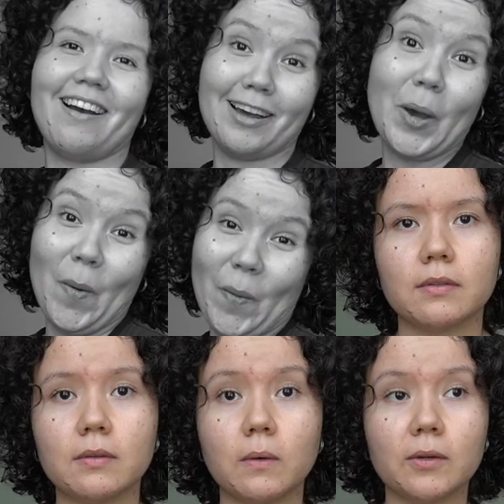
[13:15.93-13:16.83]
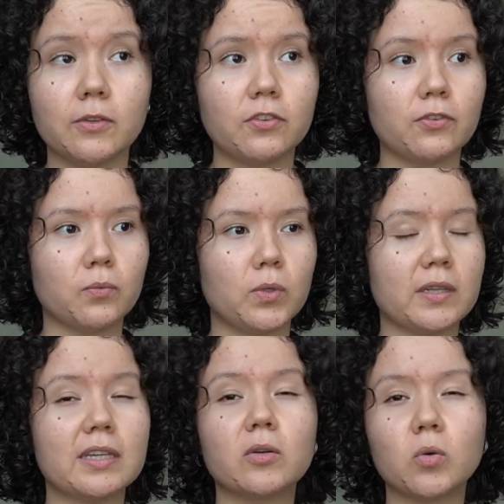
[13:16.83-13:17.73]
I know. So it was just
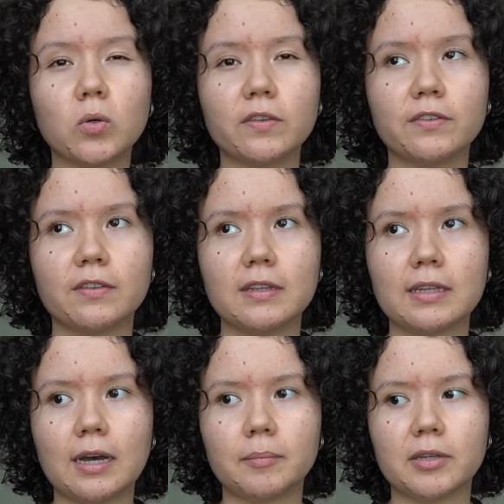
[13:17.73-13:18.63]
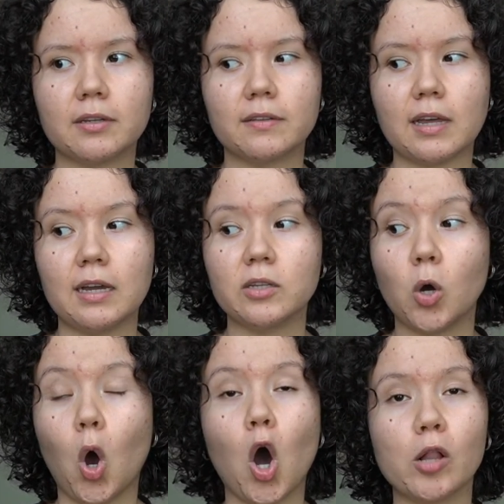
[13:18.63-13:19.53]
really cool to see that because I
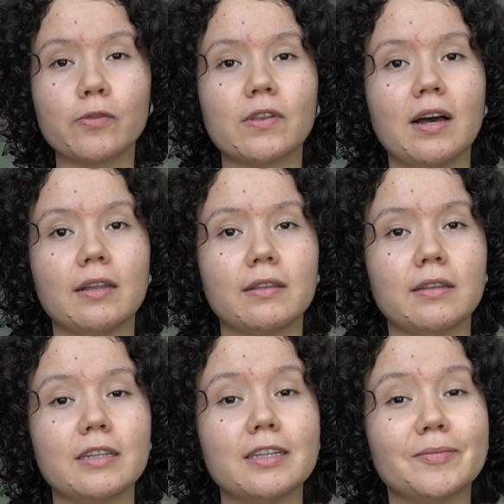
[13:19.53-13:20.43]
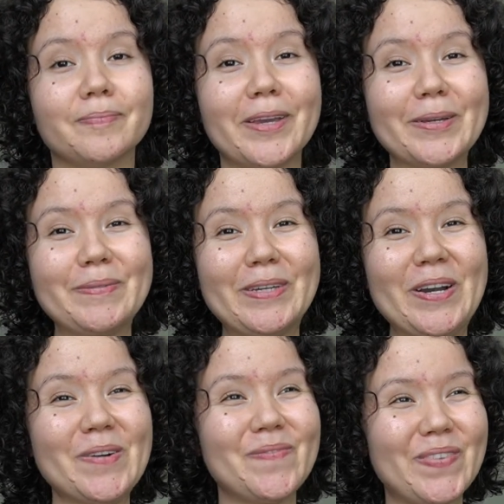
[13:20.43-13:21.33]
know all of that did make me
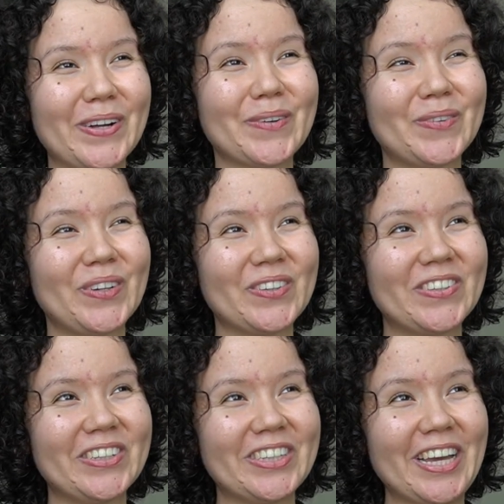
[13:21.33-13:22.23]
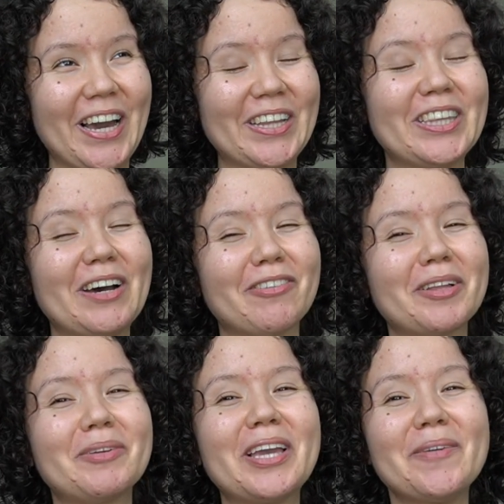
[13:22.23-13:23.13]
a better person. I
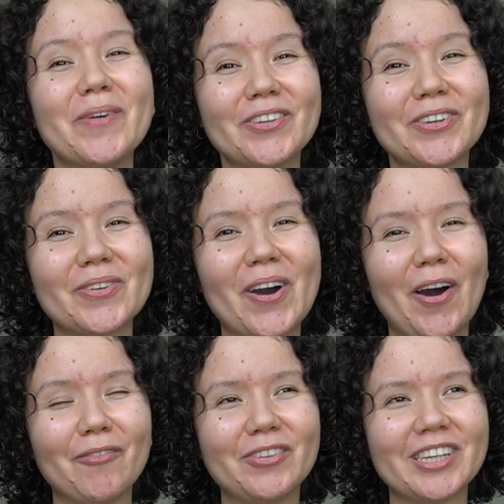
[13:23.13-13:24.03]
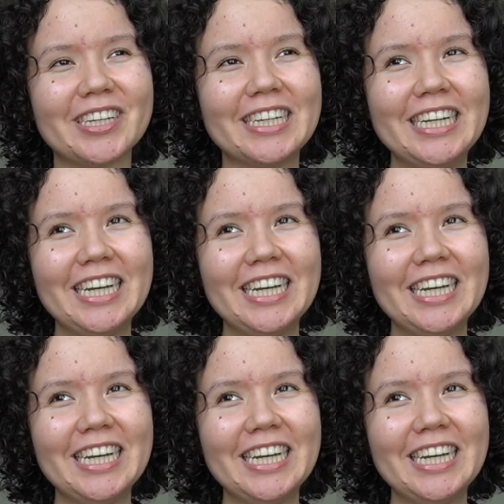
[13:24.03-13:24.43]
definitely became more self-confident.